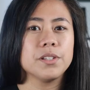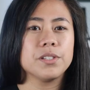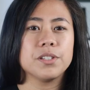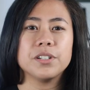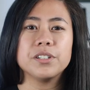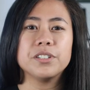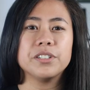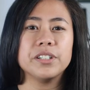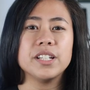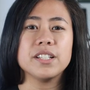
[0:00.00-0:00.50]

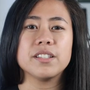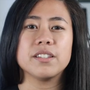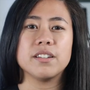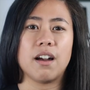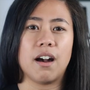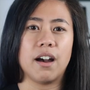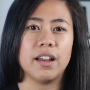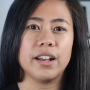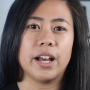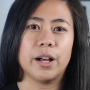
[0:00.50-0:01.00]
Surgery is
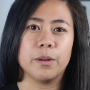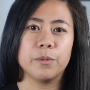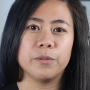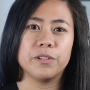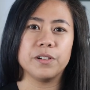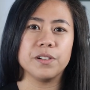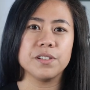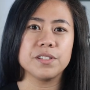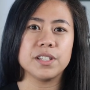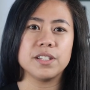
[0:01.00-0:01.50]
not
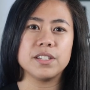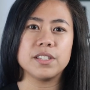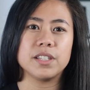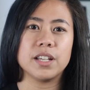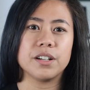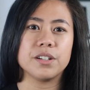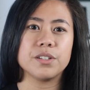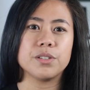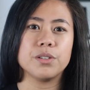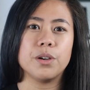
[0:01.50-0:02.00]
helpful since
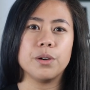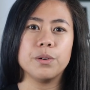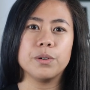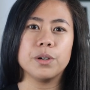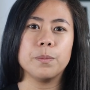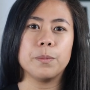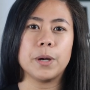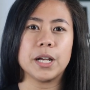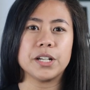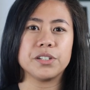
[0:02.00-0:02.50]
there is no
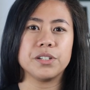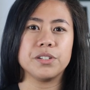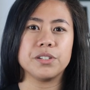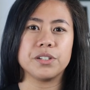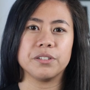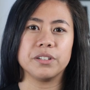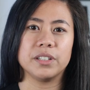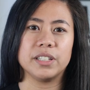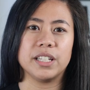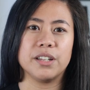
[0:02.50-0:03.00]
compression
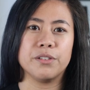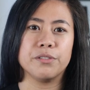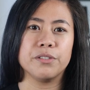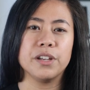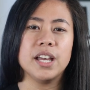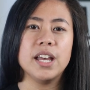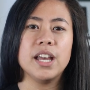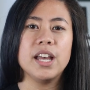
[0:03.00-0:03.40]
to relieve